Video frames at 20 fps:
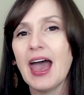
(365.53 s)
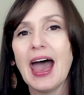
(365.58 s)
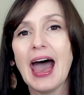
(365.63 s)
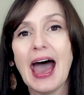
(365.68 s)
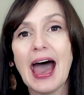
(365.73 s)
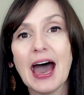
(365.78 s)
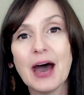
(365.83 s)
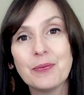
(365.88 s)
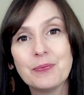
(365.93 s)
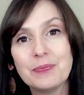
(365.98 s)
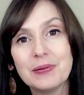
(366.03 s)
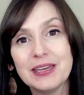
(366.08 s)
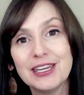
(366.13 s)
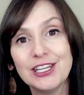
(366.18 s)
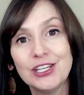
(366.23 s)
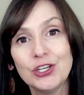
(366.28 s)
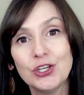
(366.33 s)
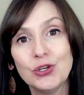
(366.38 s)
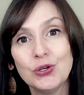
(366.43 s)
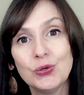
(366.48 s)
Happy
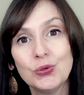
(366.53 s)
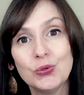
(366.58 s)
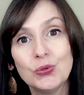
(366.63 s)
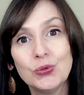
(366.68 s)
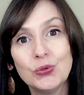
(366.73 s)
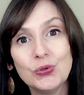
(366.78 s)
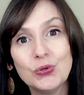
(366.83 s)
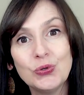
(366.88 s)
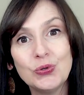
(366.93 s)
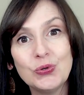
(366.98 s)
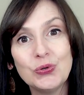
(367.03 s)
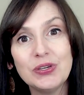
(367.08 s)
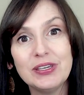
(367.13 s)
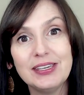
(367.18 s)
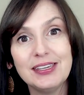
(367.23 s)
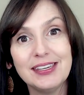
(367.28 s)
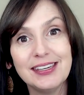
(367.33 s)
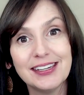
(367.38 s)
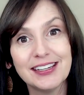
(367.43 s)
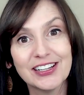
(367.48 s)
New
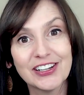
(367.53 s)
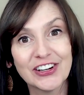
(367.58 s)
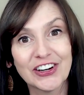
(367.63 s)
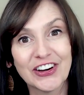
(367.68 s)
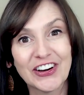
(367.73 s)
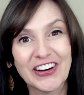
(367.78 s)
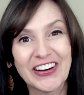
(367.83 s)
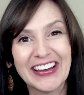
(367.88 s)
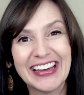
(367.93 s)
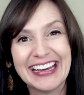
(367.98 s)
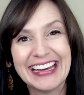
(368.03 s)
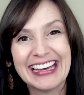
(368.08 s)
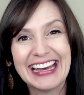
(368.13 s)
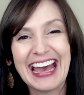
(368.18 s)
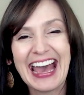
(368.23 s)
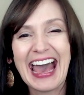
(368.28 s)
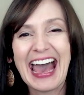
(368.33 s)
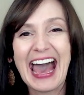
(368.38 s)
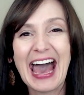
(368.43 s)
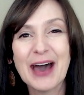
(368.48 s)
Year,
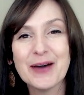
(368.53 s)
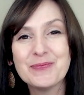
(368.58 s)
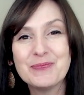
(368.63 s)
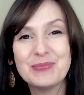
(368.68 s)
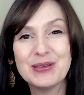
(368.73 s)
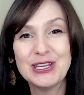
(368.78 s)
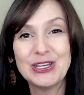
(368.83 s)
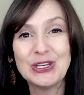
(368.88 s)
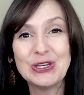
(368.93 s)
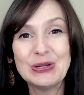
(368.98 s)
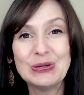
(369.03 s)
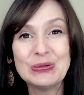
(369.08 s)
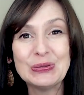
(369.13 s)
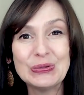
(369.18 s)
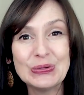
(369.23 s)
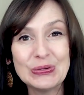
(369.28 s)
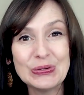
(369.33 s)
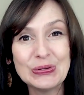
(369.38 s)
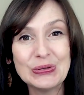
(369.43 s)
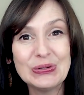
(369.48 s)
Happy
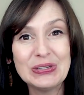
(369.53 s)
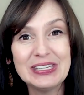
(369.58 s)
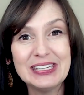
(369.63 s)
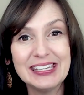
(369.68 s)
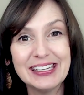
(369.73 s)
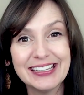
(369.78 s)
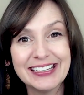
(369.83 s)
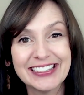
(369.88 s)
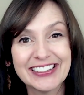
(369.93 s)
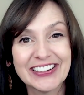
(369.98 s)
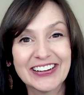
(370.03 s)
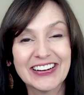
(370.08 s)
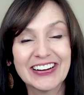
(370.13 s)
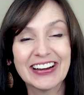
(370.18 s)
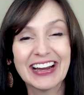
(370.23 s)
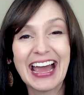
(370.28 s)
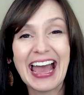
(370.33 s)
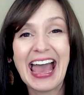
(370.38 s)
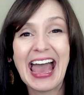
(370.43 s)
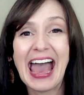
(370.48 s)
New Year,
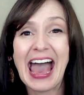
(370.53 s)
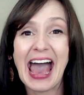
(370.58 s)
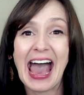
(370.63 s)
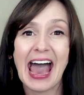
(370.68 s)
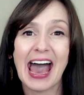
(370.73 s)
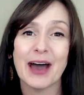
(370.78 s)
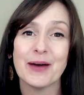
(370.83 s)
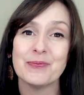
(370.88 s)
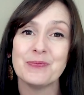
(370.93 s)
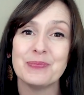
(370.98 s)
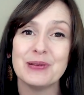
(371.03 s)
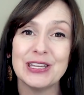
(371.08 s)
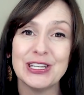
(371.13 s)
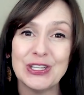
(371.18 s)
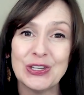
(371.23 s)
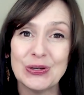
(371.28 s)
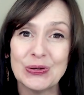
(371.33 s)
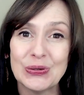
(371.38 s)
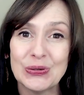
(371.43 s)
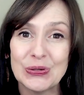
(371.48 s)
Happy
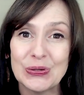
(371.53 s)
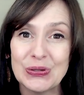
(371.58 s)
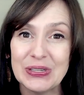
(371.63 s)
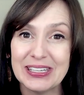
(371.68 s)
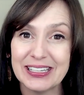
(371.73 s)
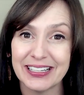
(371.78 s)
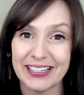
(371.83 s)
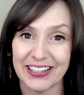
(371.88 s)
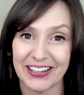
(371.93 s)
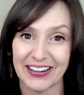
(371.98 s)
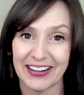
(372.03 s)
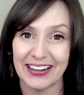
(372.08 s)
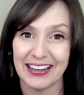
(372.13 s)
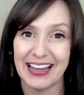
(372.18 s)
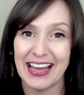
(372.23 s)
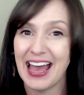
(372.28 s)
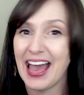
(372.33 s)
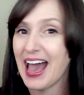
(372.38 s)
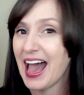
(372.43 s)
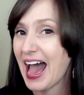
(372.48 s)
New Year,
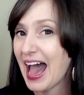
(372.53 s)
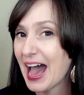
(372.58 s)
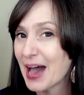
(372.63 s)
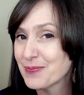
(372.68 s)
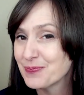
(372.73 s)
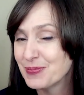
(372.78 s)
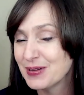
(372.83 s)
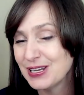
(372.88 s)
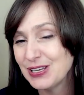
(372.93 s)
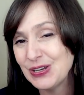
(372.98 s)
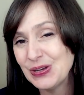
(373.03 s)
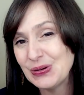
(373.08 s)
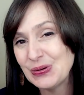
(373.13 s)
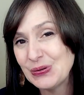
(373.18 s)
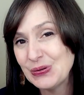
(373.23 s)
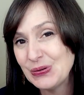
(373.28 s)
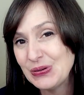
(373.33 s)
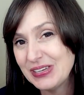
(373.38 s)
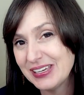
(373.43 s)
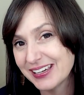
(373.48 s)
Happy New
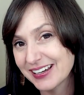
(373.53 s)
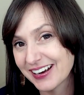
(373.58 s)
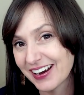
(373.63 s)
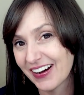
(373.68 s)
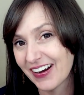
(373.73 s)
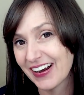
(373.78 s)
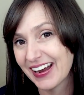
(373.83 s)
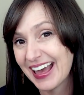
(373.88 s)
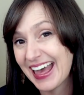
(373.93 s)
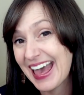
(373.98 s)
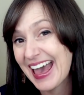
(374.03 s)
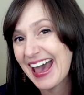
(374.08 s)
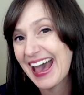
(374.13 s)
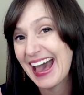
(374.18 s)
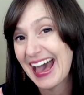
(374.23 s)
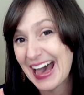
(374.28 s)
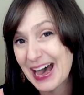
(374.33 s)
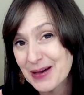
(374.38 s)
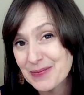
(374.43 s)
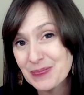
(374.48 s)
Year,
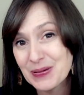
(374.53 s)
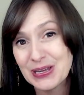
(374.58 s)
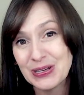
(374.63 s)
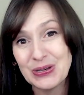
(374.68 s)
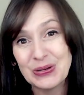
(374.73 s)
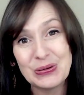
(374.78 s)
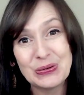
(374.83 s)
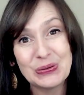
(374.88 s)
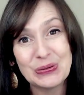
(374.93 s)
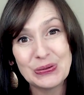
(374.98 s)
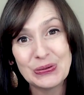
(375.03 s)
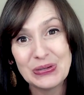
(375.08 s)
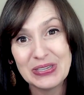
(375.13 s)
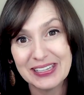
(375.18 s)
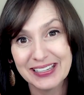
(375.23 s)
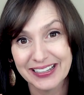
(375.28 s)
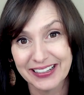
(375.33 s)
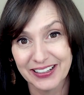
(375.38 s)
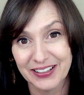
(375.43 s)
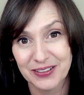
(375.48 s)
Happy New
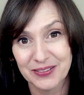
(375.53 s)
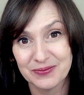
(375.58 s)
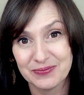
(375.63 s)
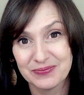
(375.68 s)
Year.